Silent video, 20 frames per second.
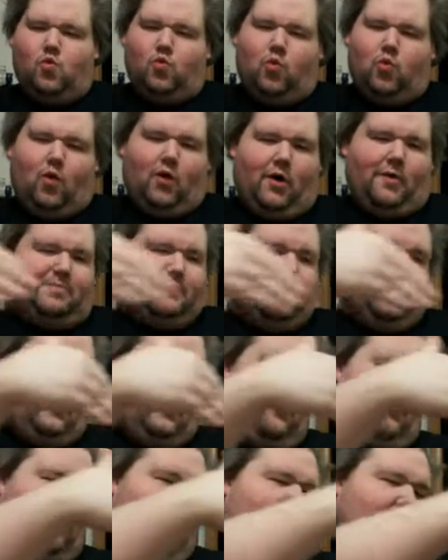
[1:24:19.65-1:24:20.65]
worked
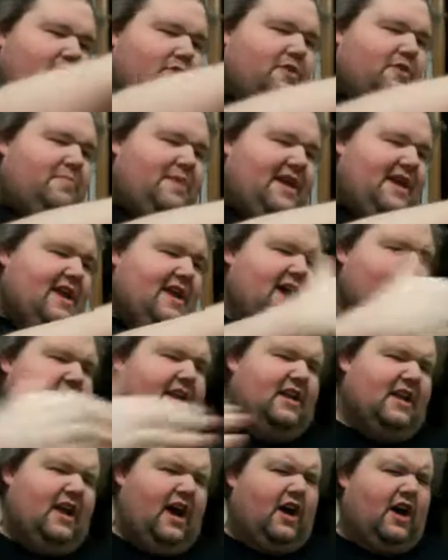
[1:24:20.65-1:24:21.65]
around me
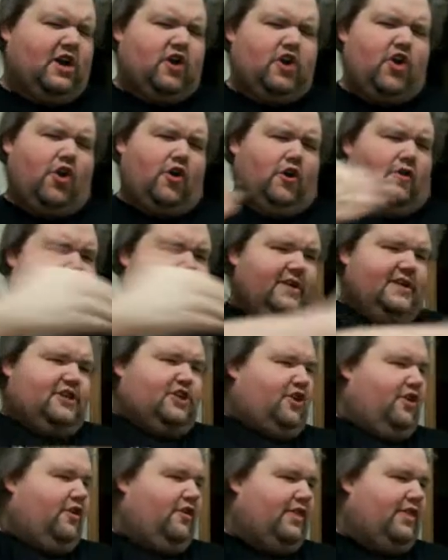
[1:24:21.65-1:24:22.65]
in a
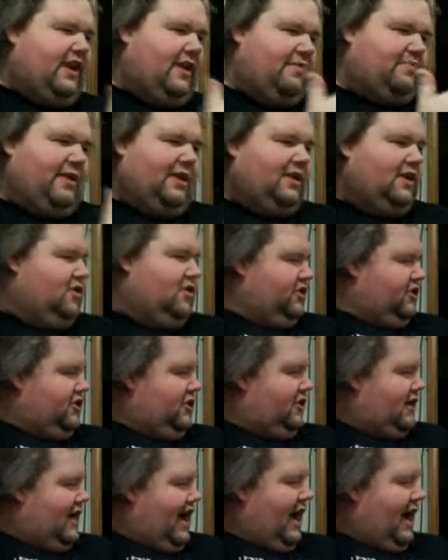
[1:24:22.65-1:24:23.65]
curvature that a pillow
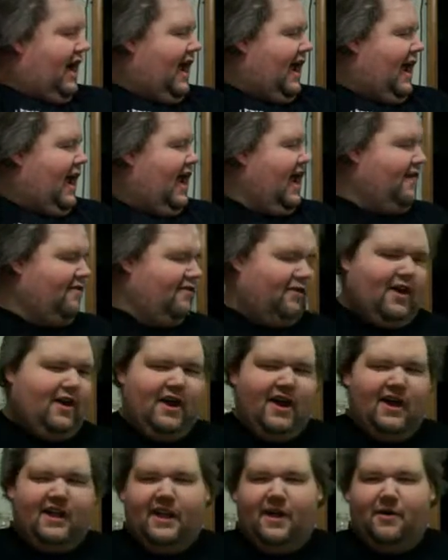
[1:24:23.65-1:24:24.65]
should not have,
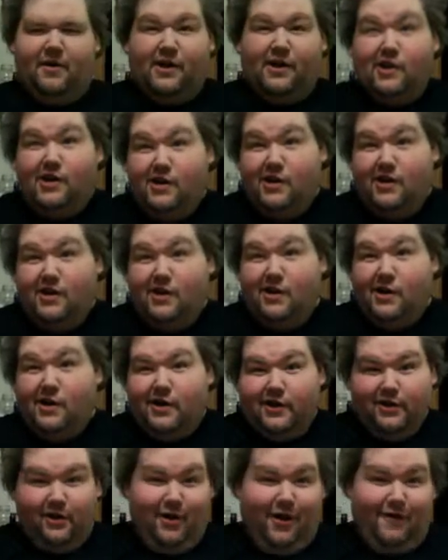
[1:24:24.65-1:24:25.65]
and they went,
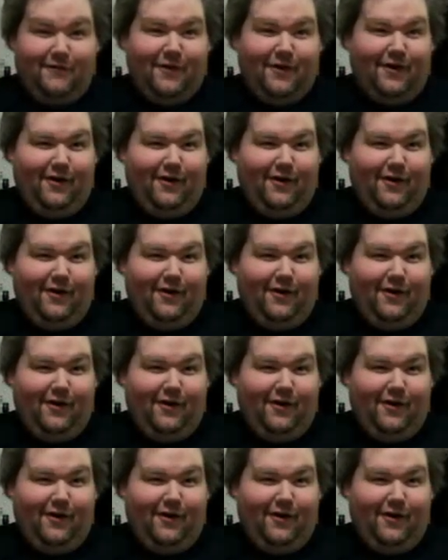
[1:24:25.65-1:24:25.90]
"You have your